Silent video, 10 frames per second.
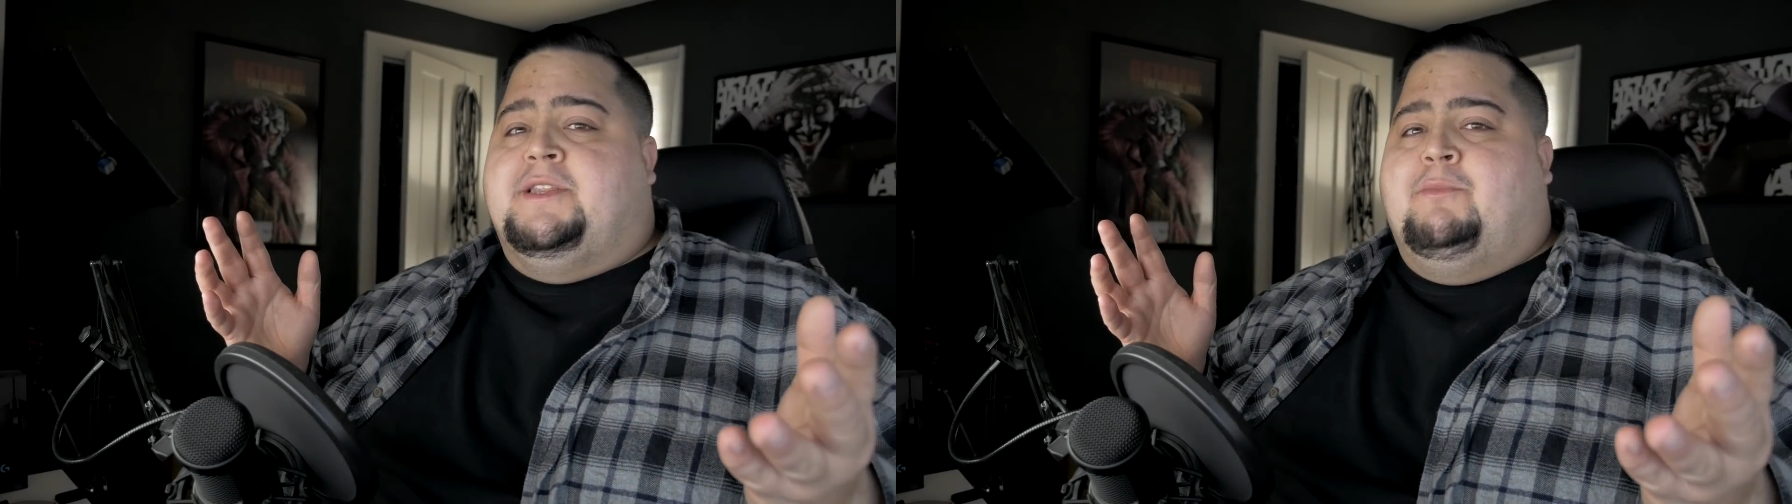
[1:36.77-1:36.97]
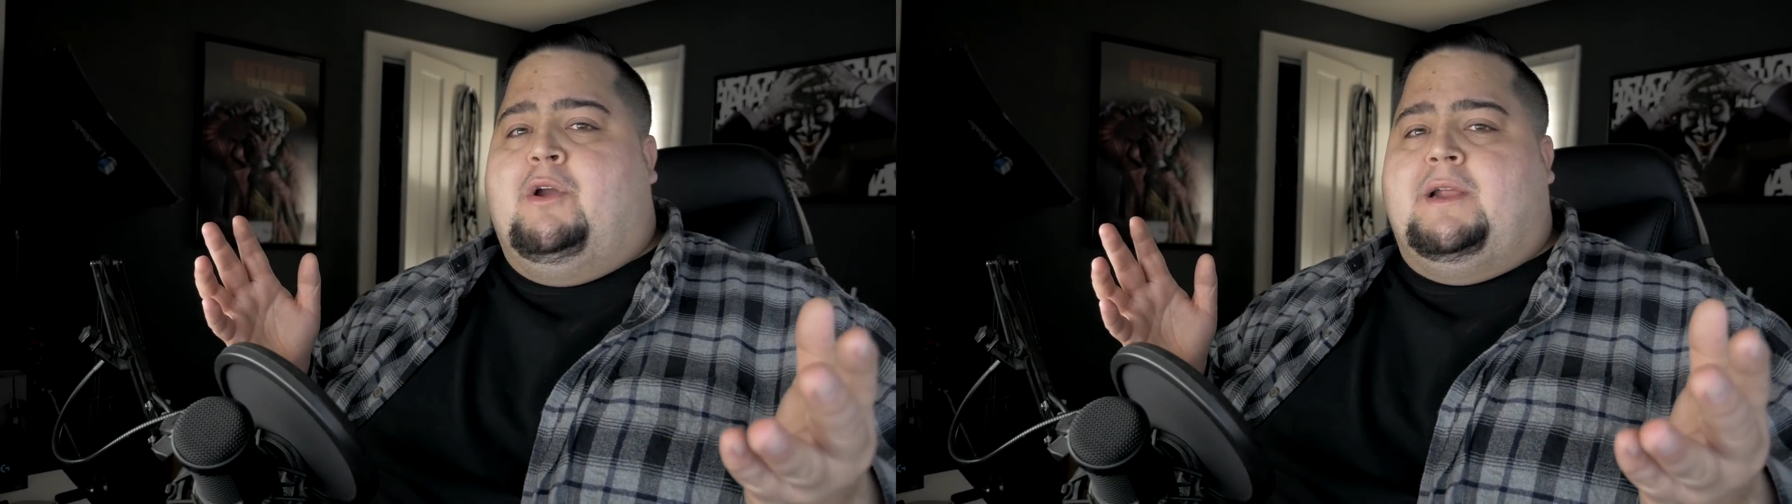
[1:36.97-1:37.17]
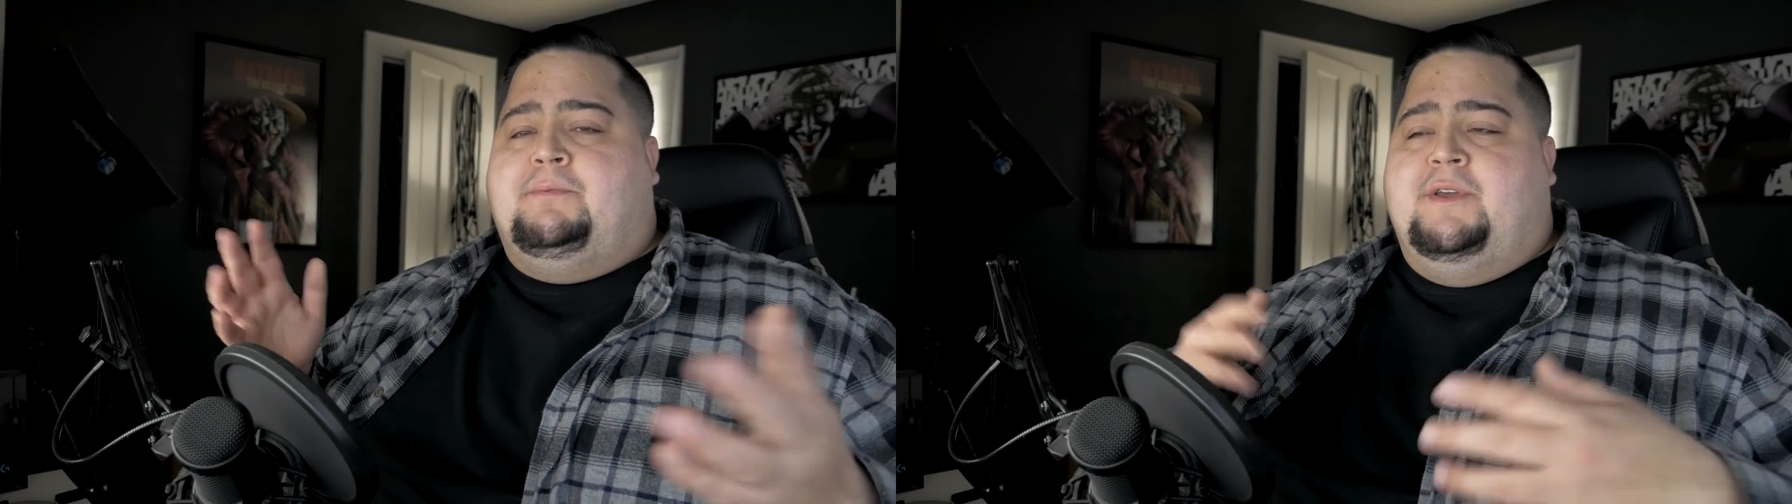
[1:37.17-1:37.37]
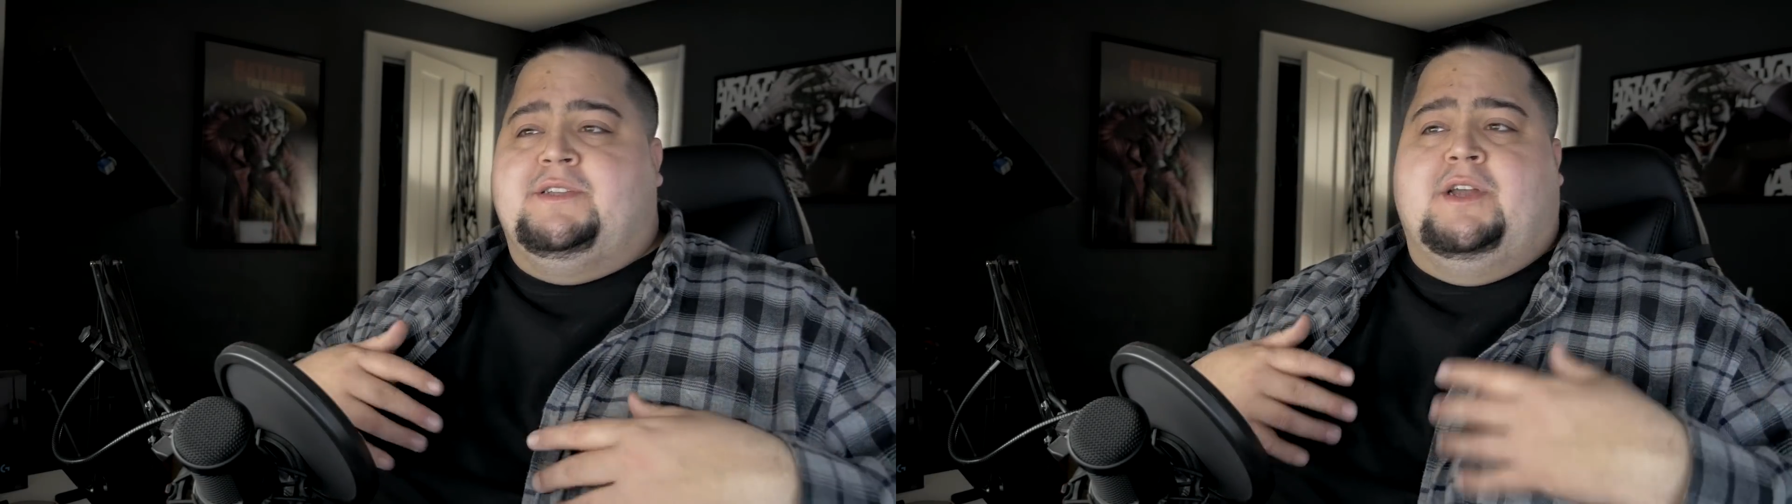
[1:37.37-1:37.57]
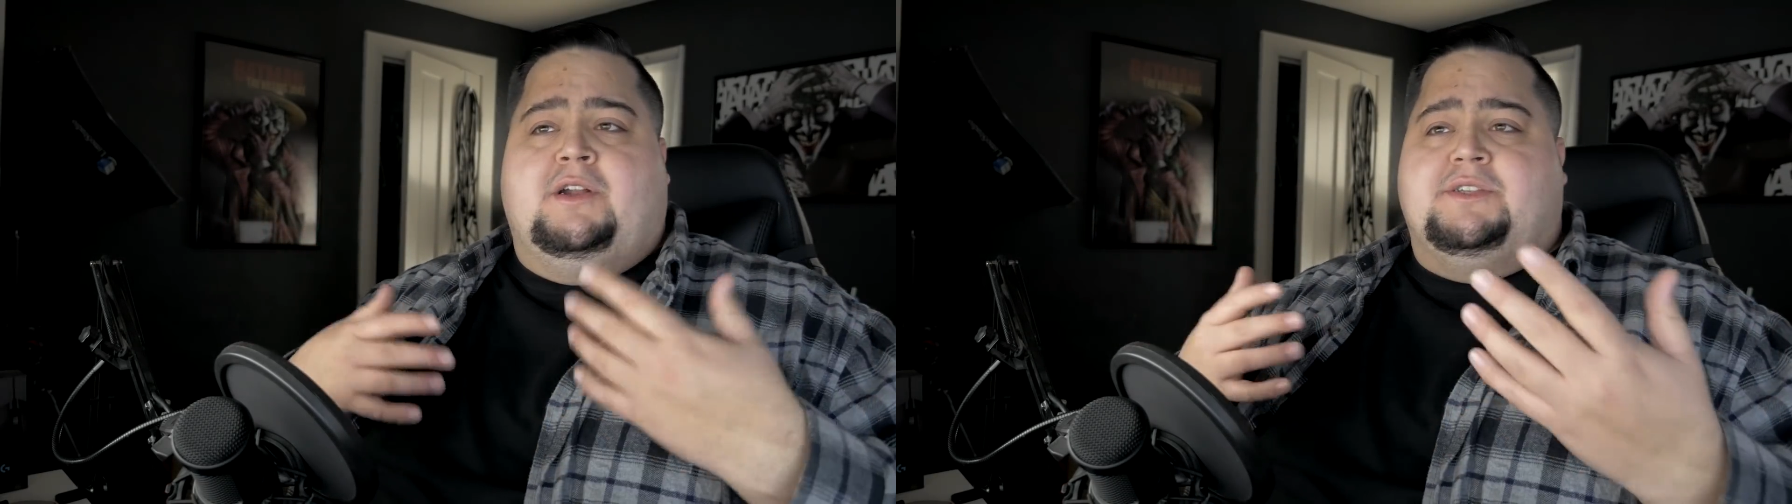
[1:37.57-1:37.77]
the
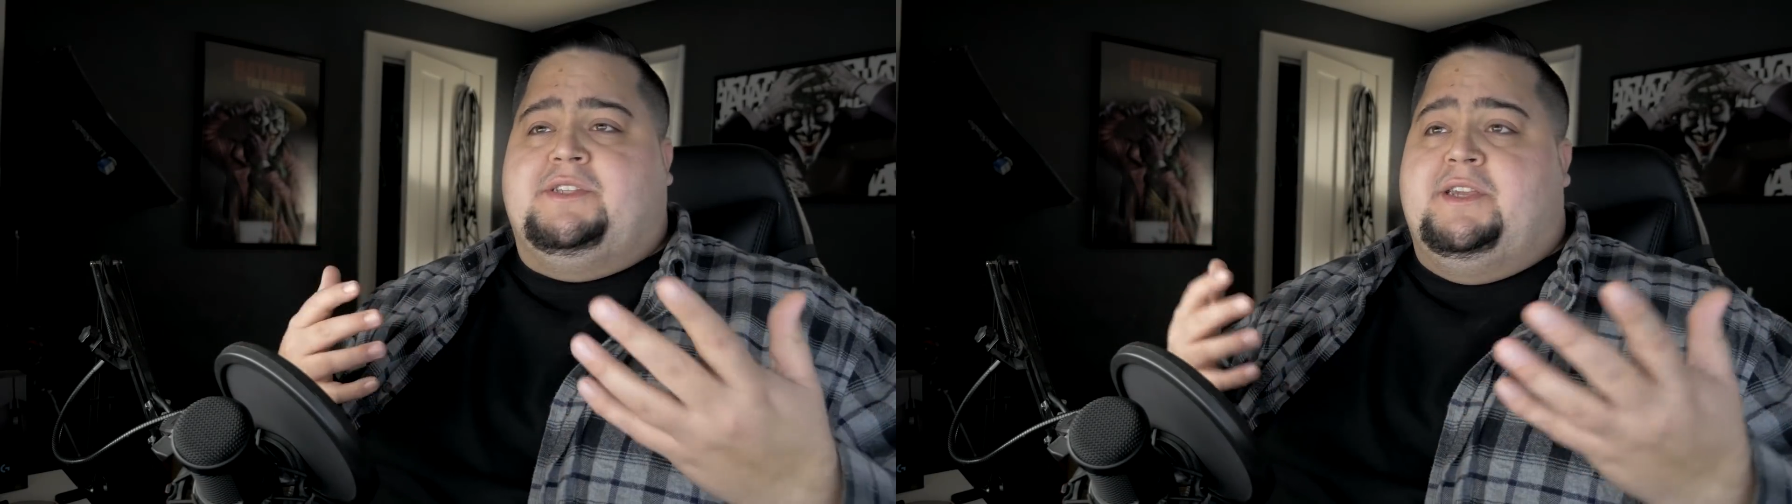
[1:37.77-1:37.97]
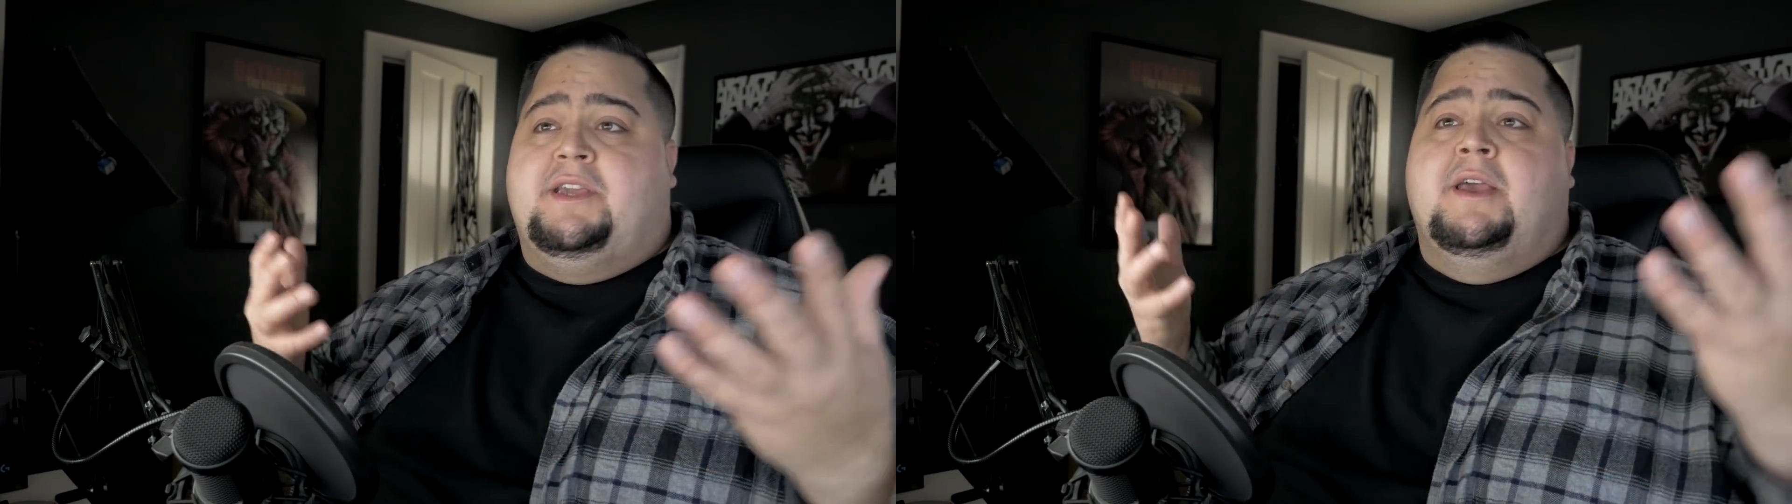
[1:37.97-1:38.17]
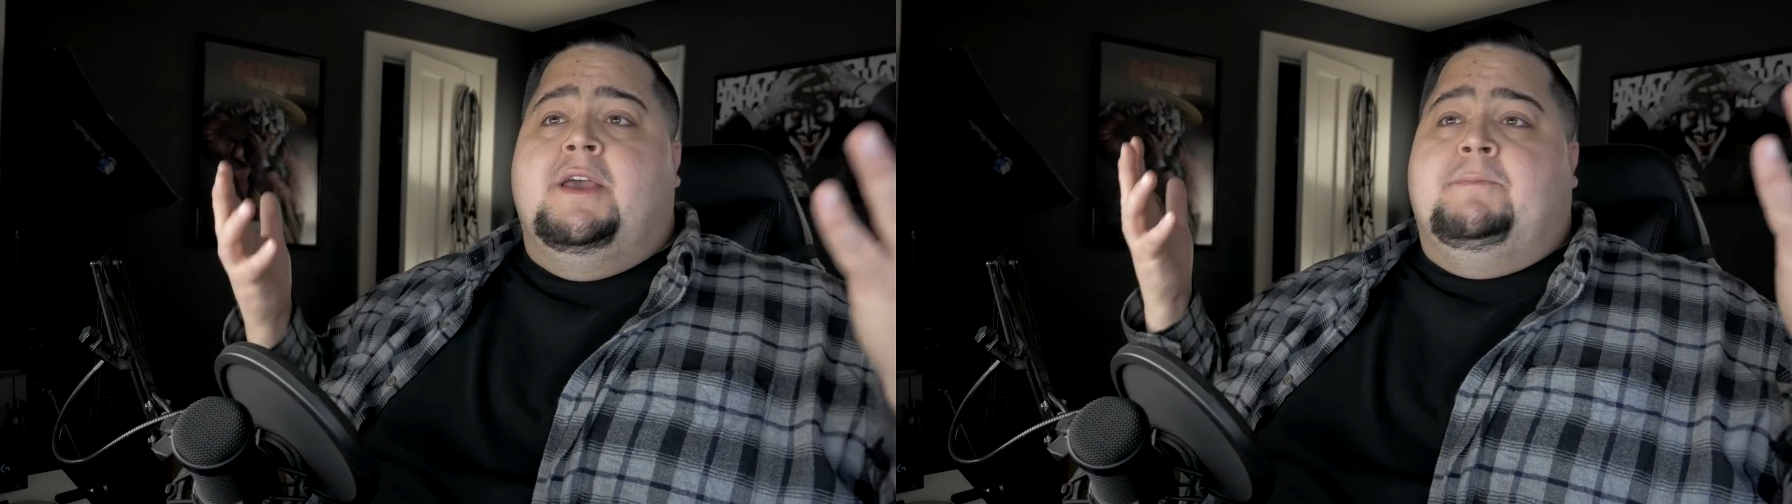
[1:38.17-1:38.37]
marketplace, honestly.